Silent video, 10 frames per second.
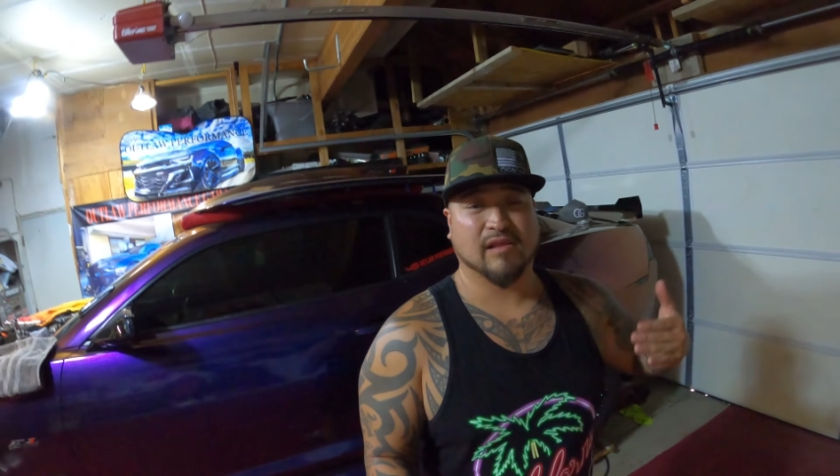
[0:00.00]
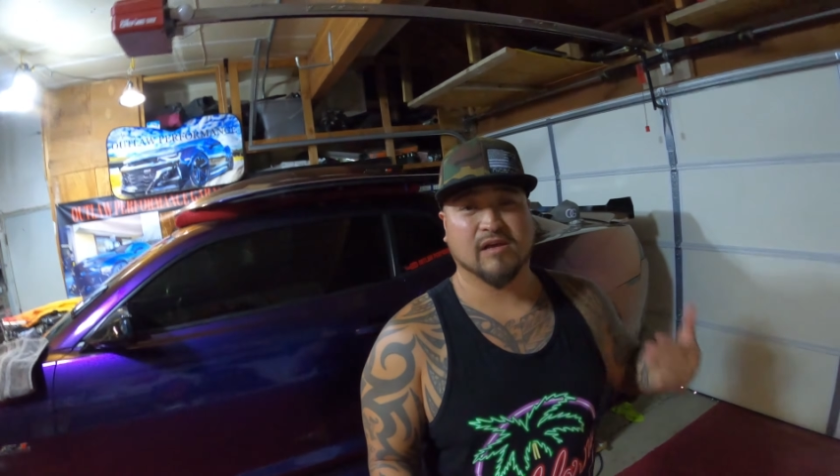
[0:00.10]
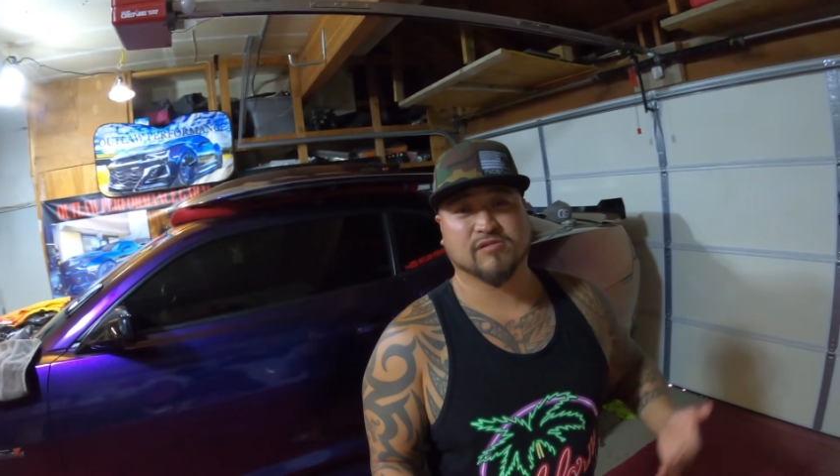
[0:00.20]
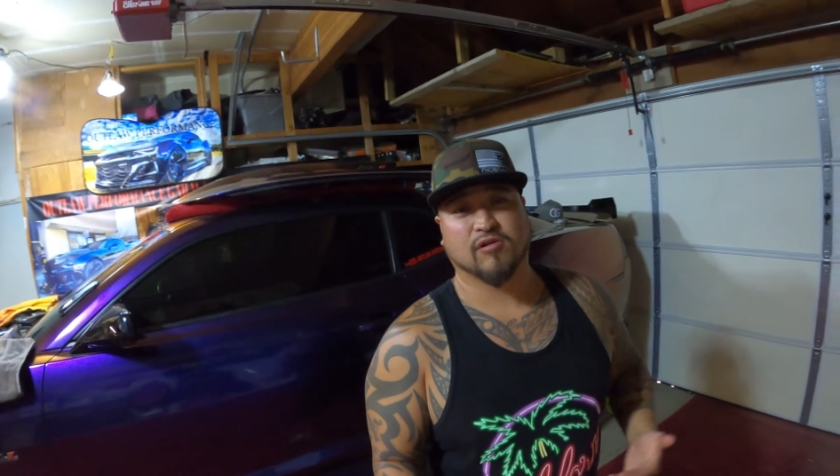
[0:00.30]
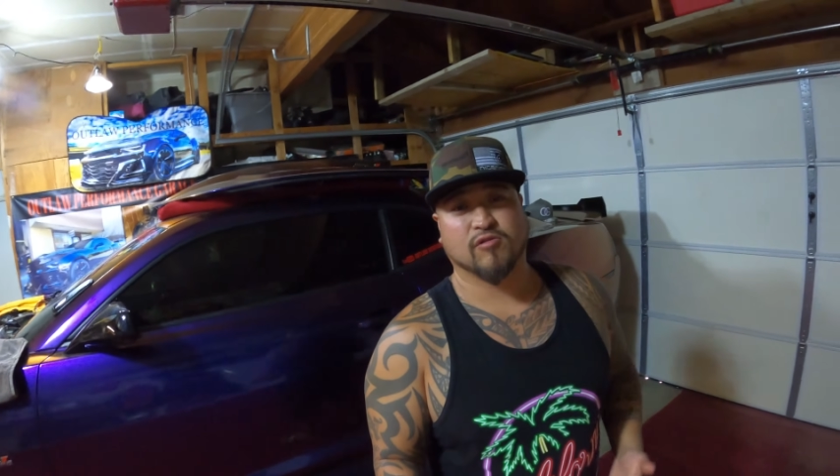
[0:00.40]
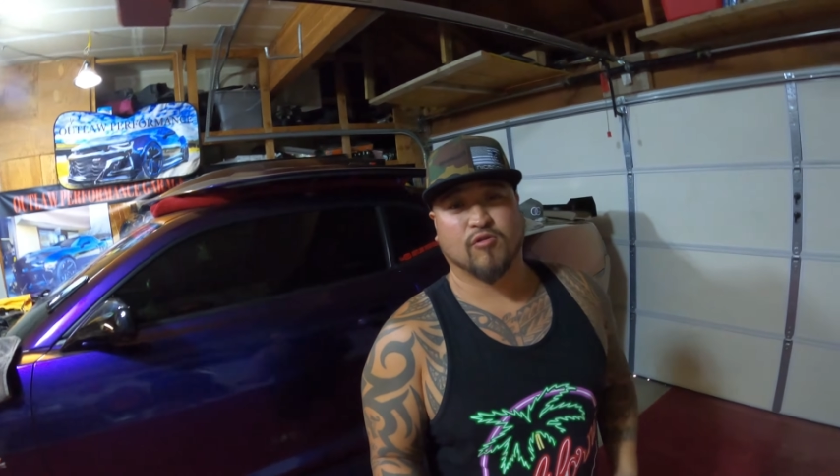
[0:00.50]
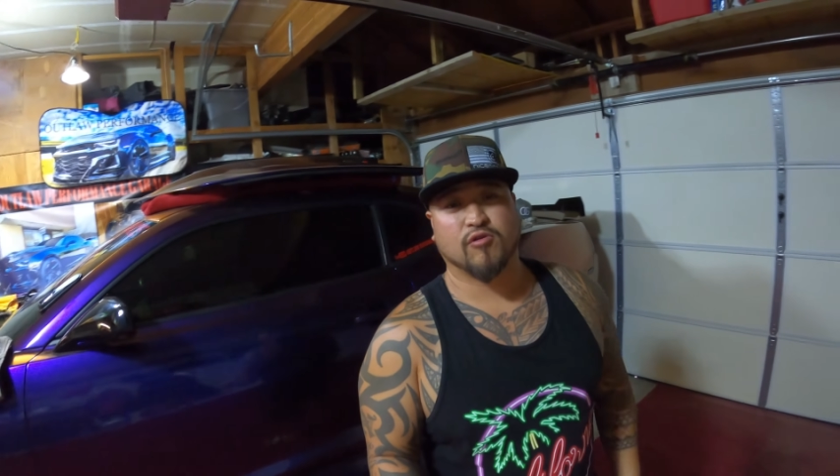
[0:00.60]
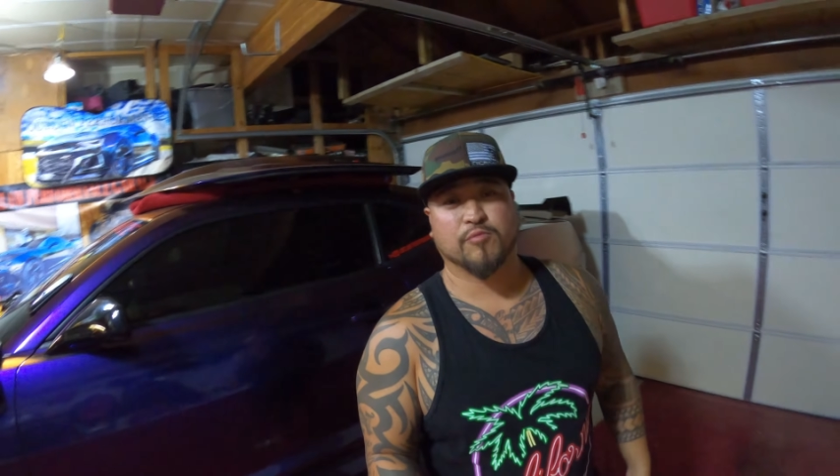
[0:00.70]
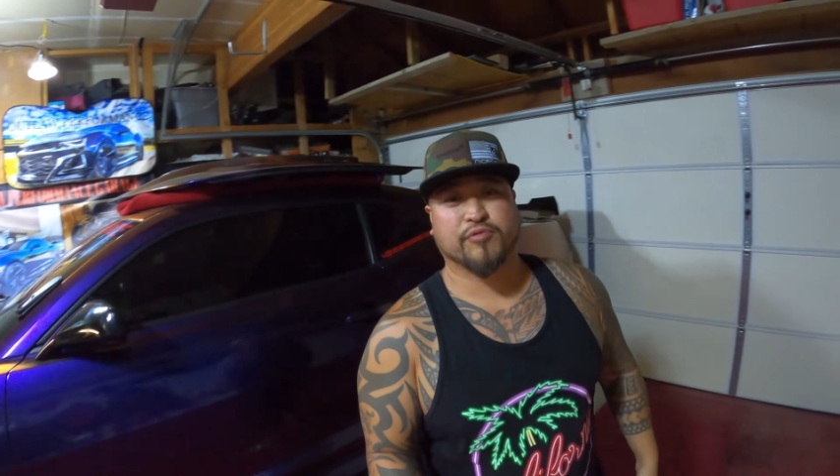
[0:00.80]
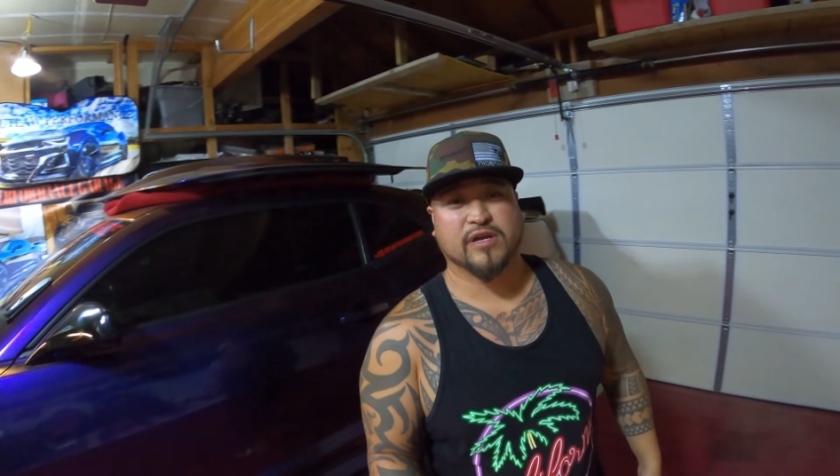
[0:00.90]
lost all the
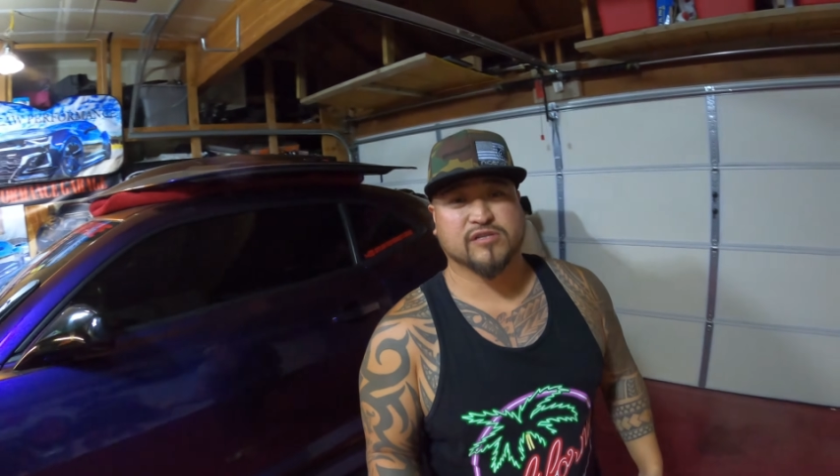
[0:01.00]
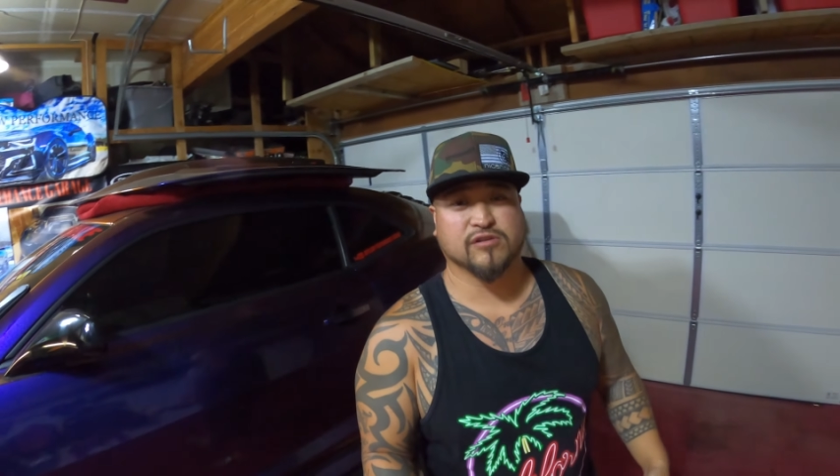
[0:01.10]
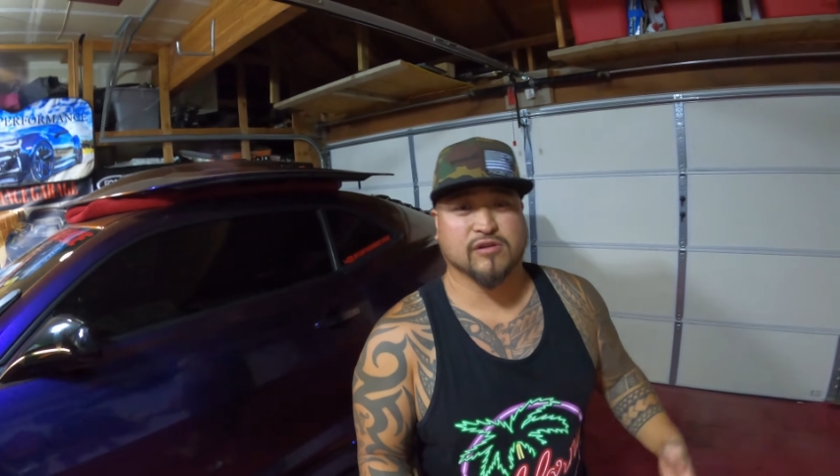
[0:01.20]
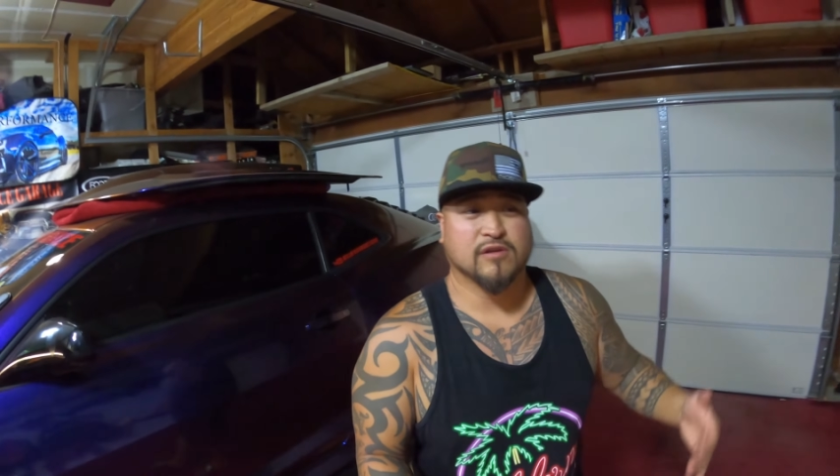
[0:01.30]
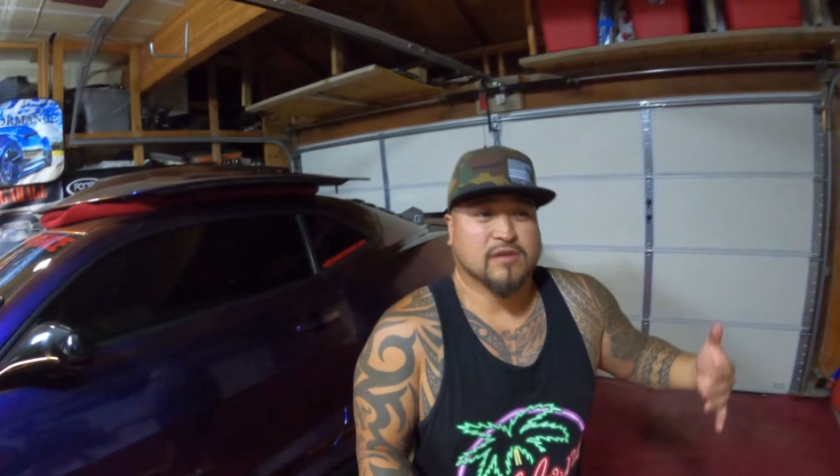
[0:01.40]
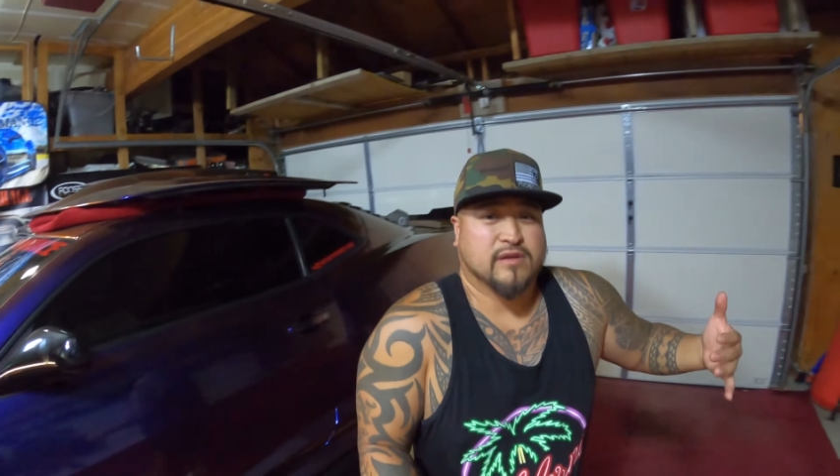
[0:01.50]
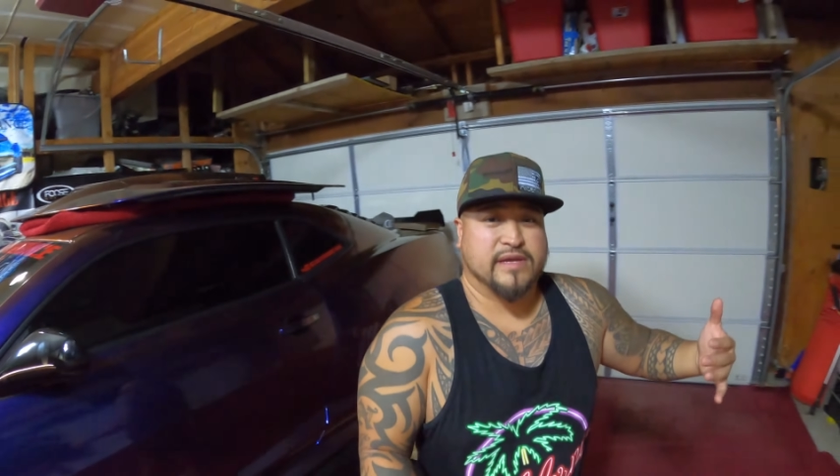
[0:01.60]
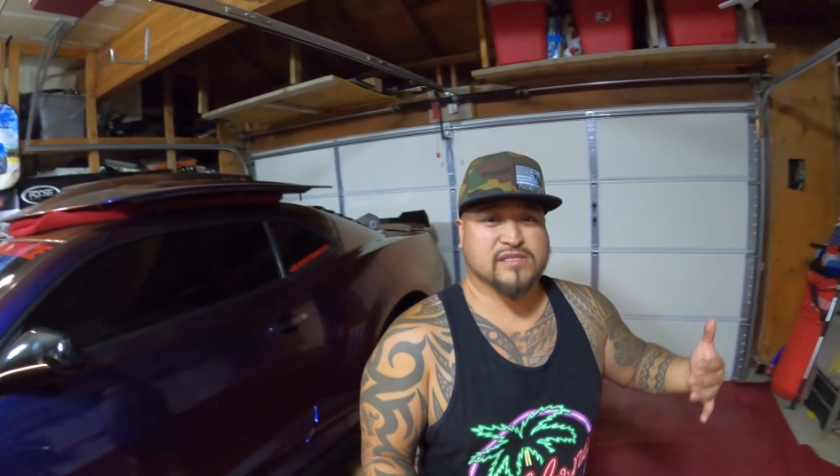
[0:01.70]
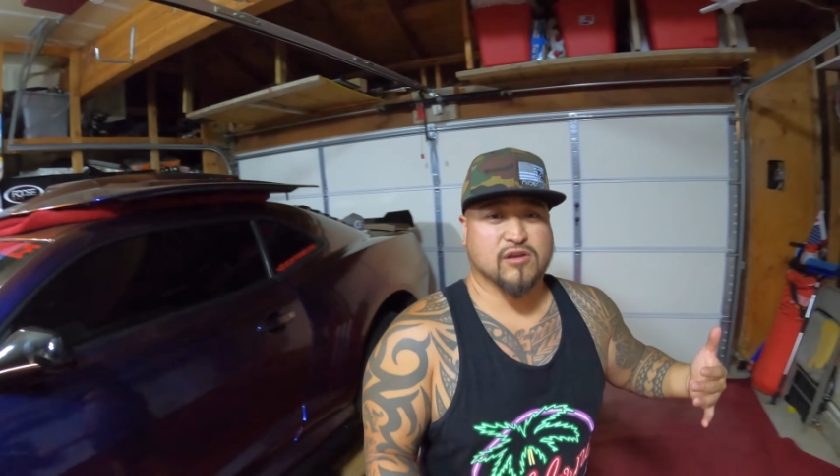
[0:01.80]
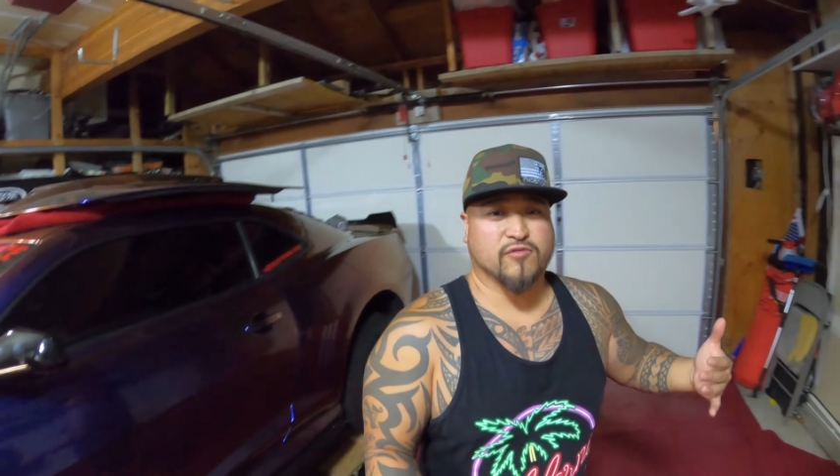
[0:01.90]
oil pressure.
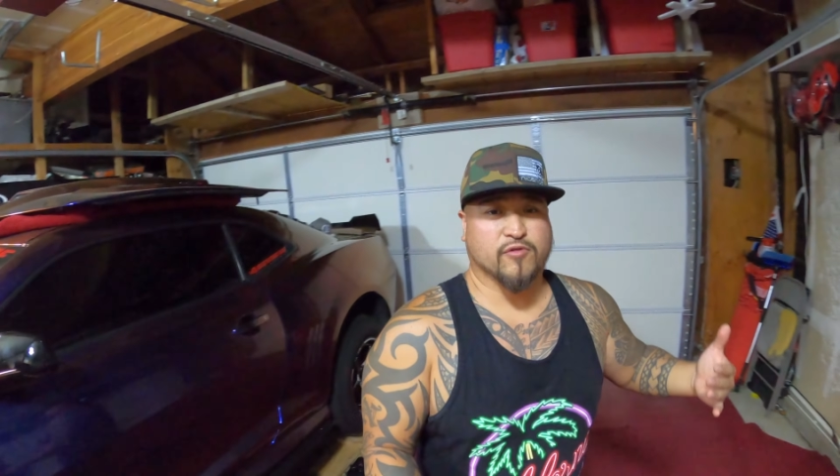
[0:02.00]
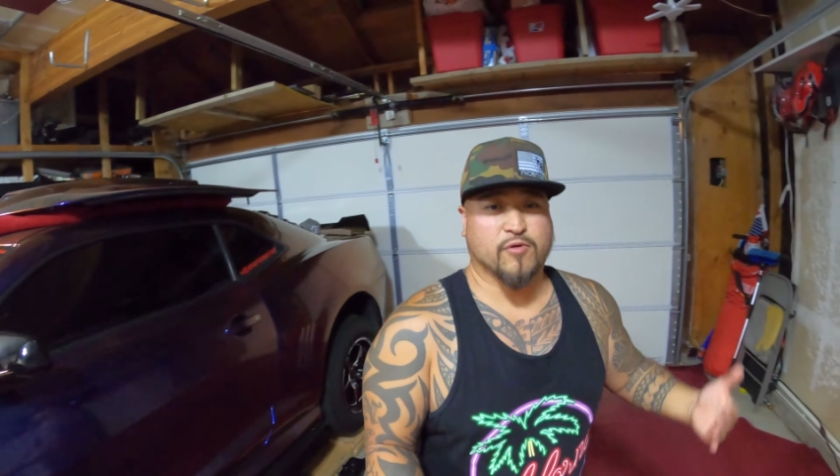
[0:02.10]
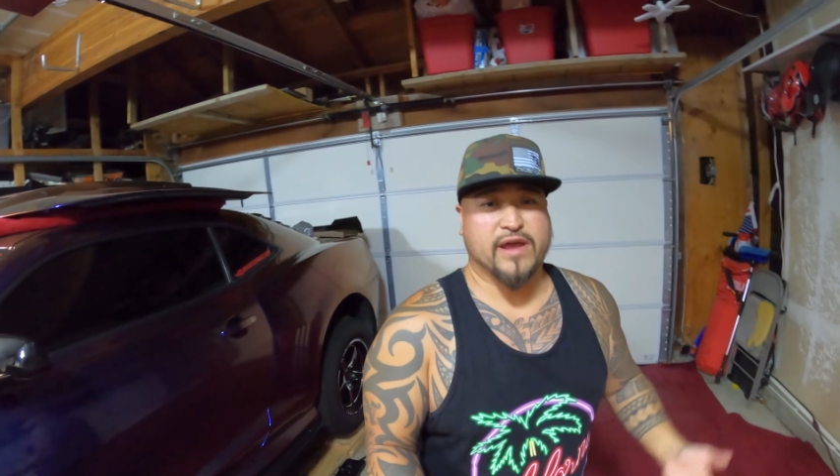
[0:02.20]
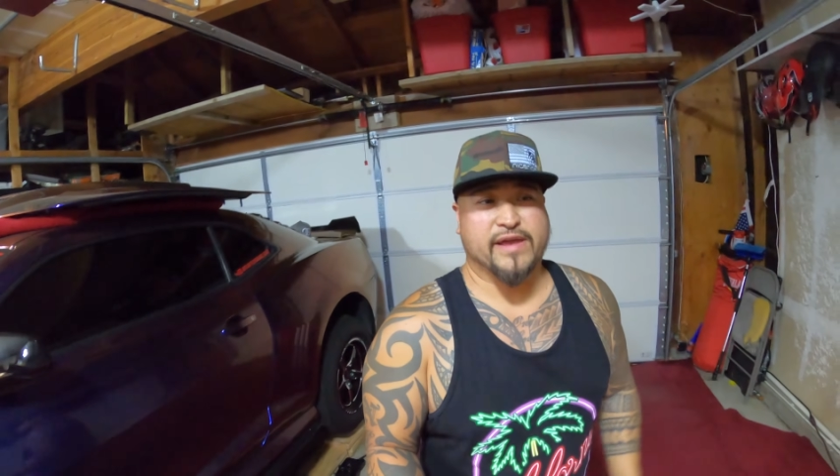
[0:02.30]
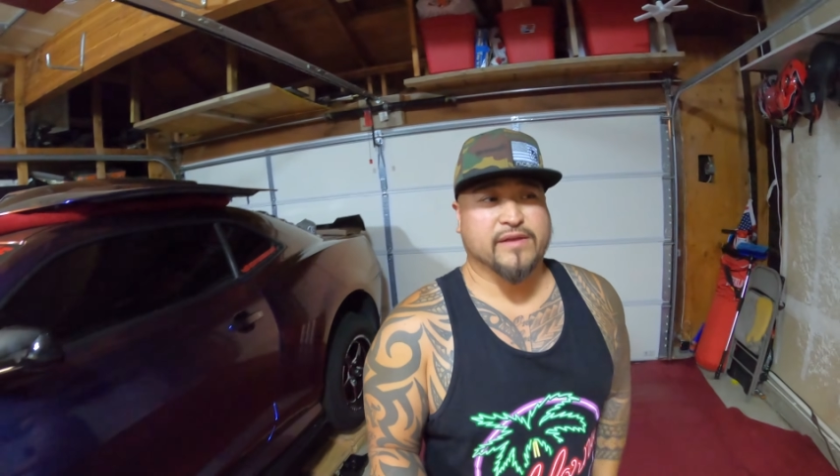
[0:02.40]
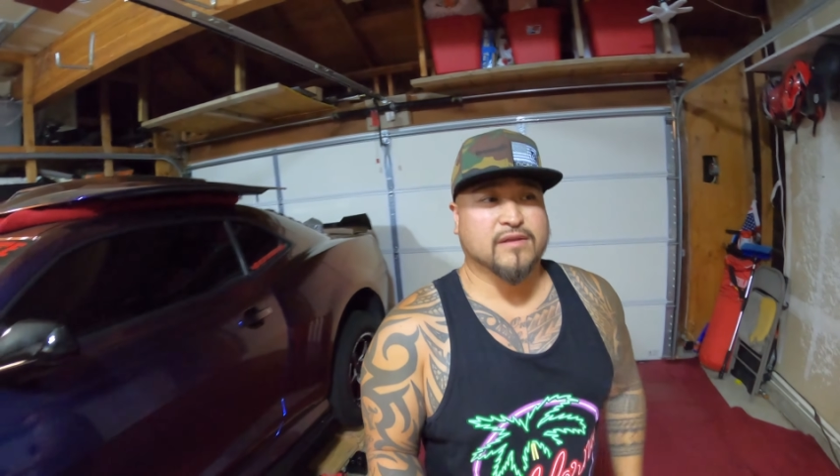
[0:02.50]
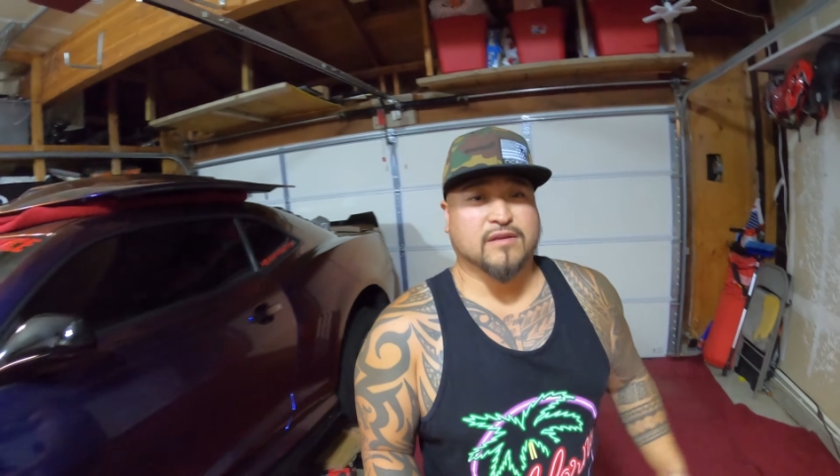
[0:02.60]
It's over, right?